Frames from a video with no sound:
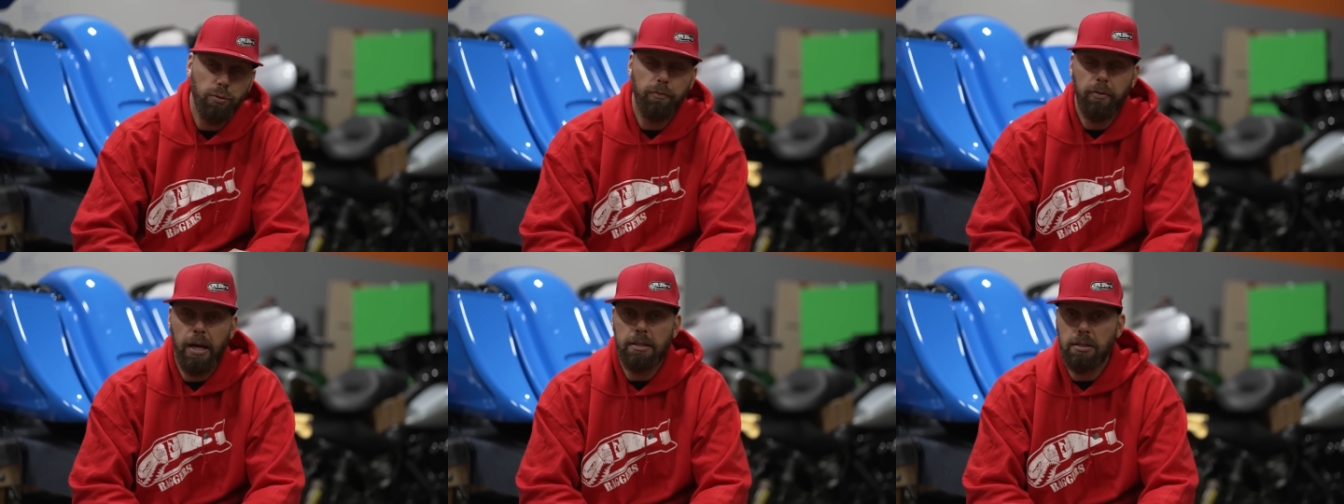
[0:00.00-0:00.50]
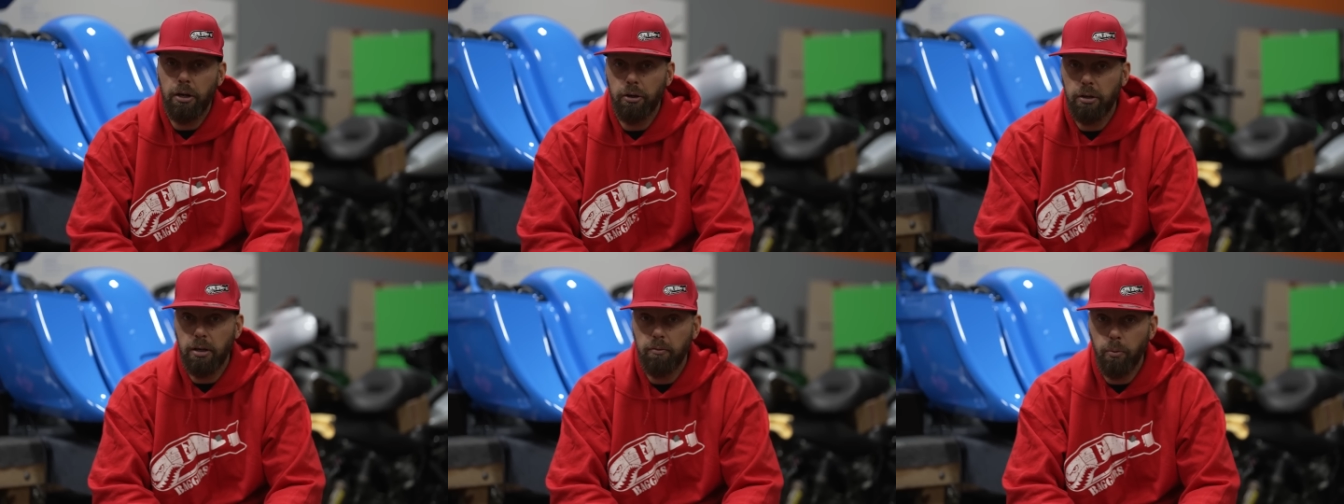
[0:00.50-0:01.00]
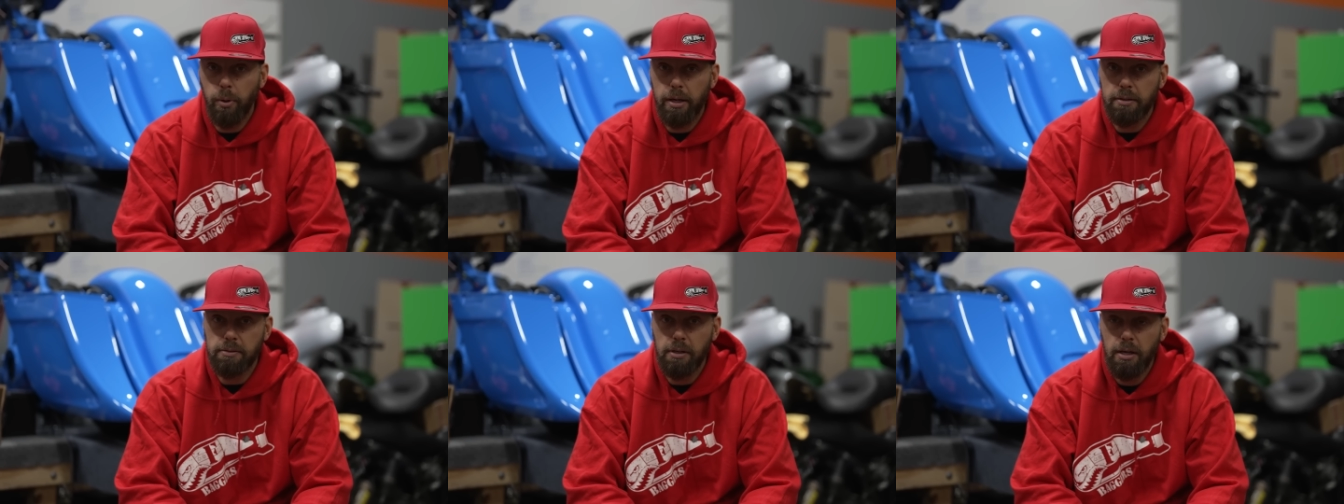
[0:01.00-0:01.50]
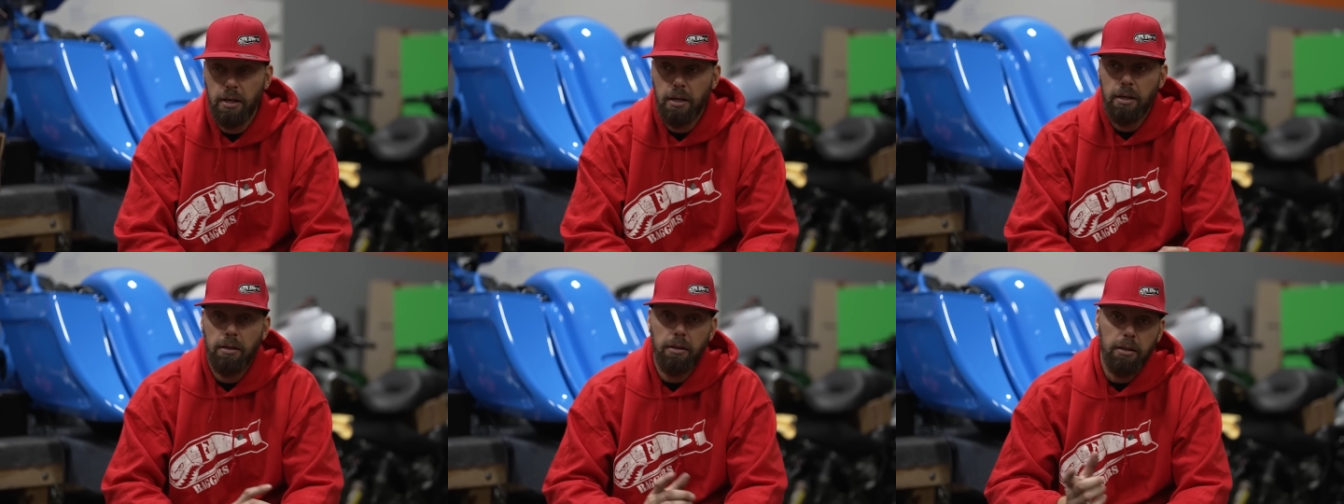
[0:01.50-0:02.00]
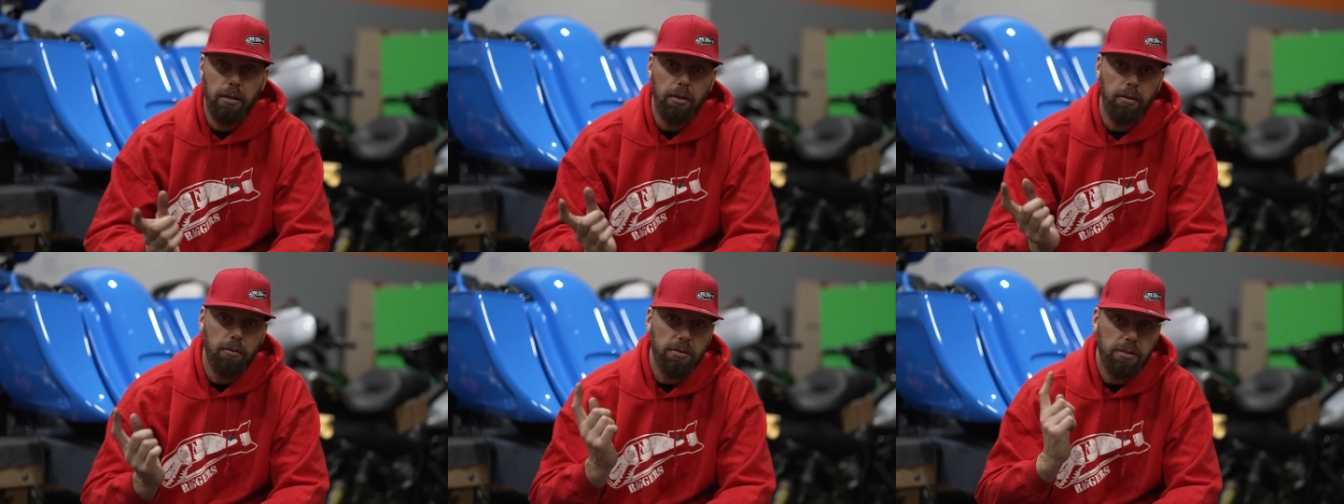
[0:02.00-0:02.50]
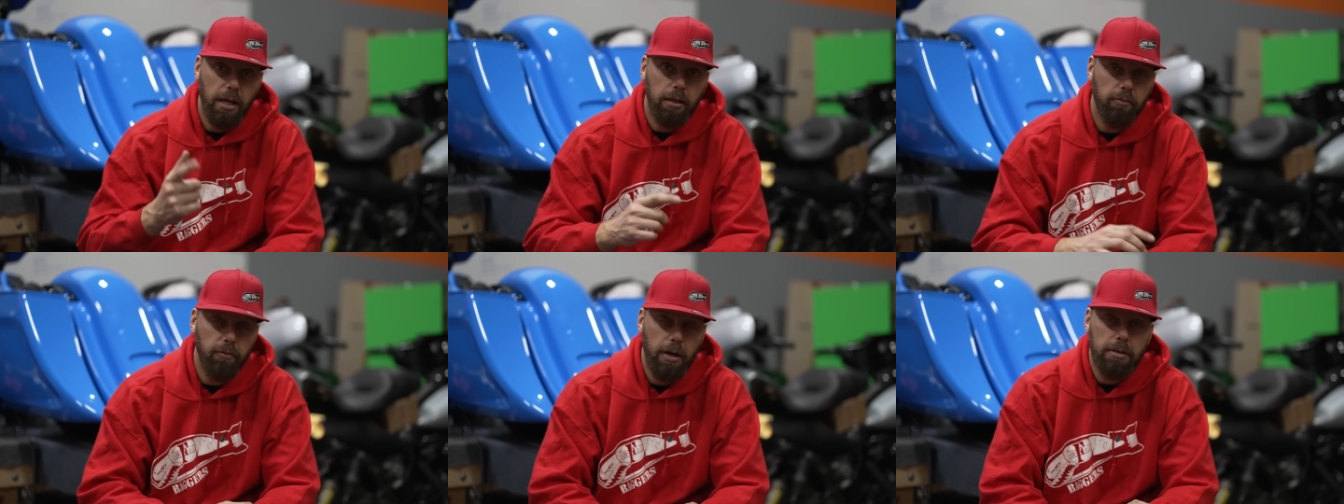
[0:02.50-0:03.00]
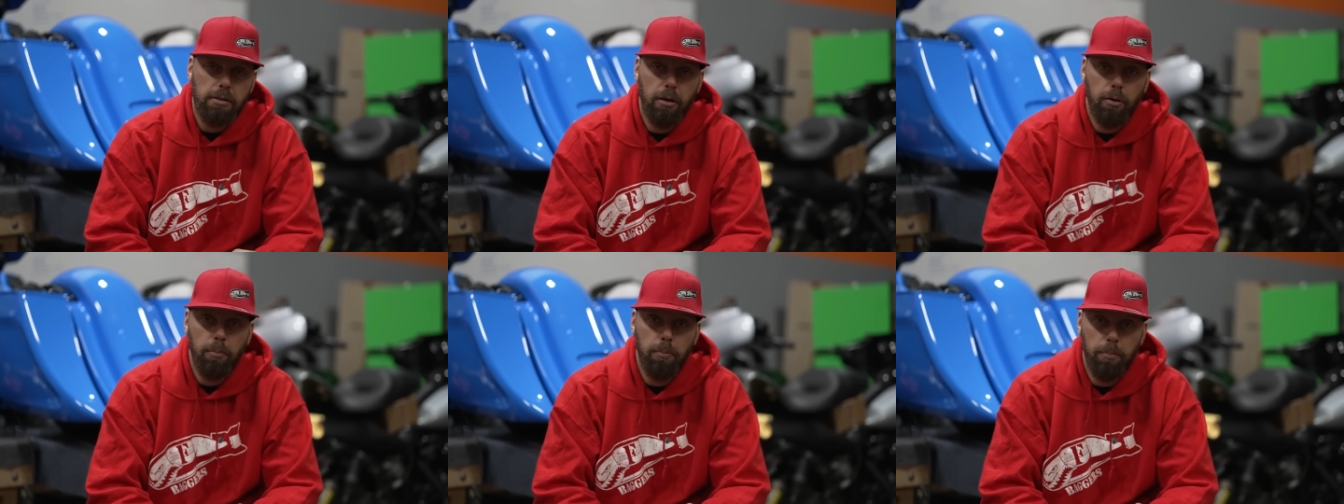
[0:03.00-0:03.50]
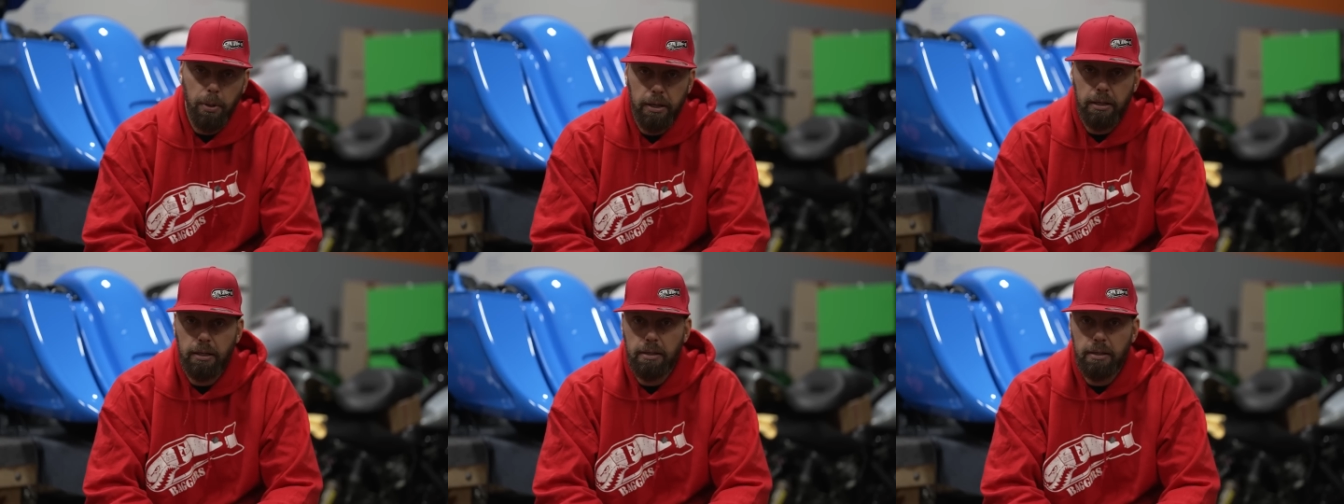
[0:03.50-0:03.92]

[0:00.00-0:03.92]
fat tire giveaways. The second fat tire bike